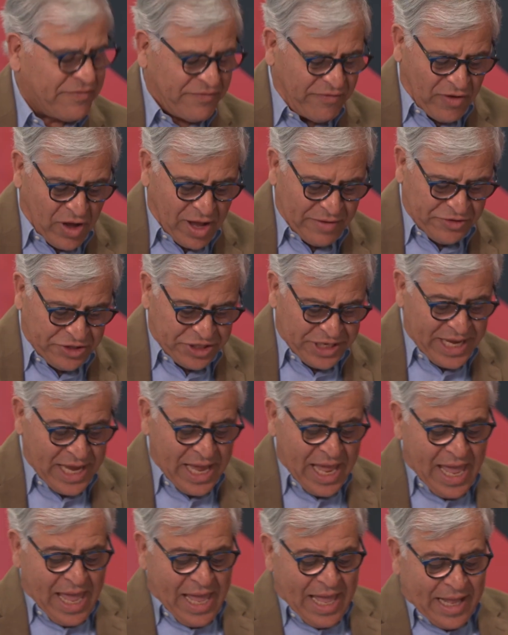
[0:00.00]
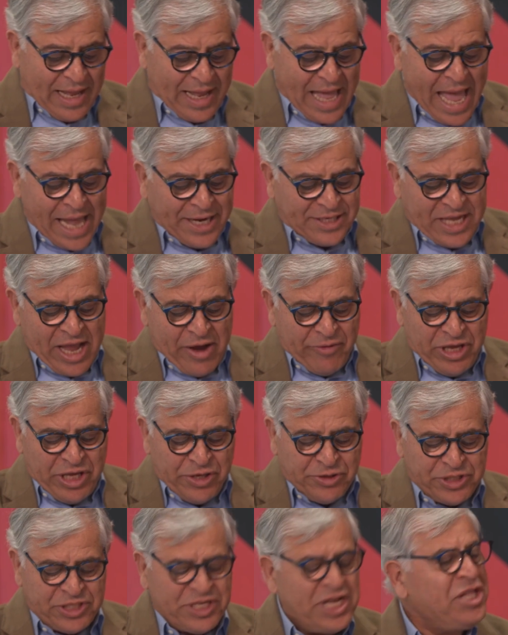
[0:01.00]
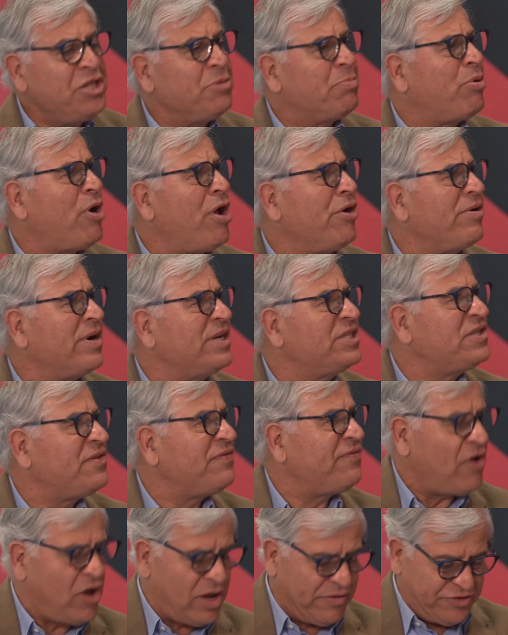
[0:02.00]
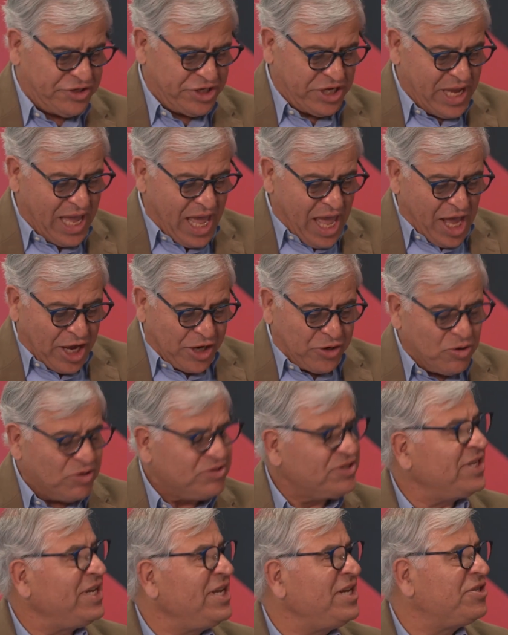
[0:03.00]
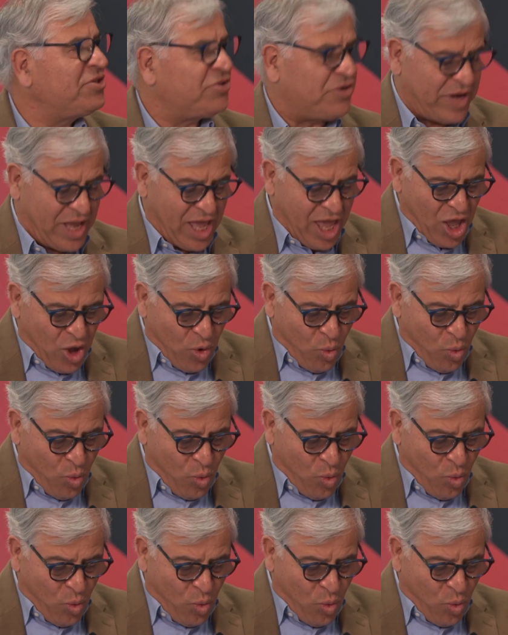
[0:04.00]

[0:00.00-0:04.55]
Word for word: of 5G, uh, Anders, how are you seeing the progress of 5G across the industry?